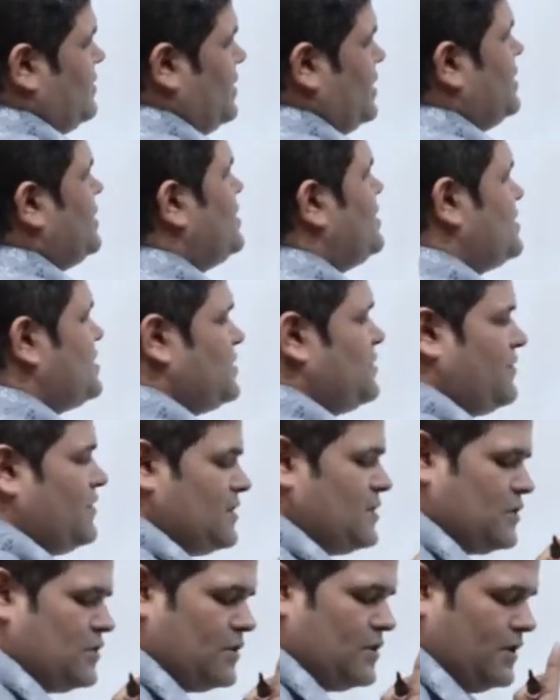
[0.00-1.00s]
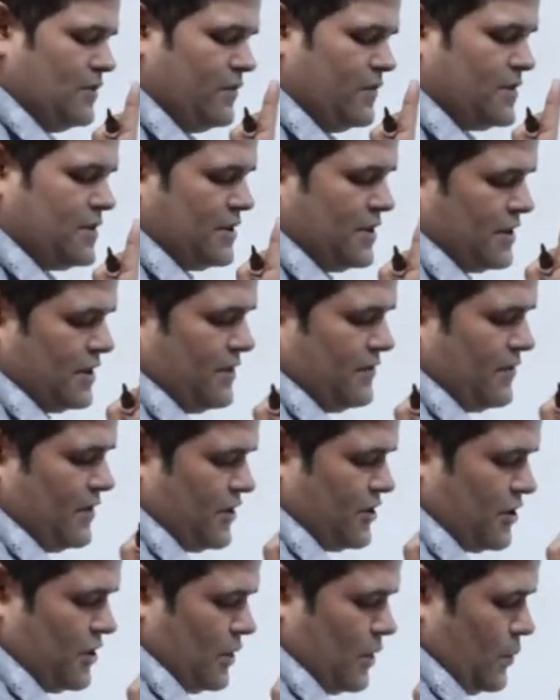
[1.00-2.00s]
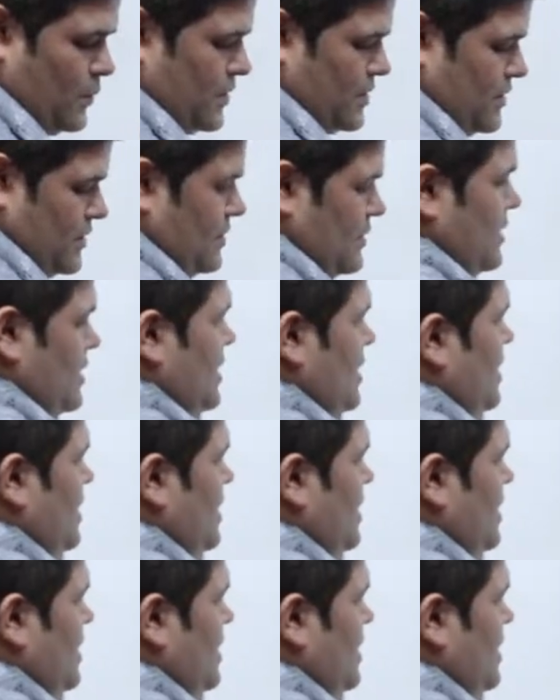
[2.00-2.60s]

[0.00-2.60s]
Okay, this is a first order and first degree differential equation.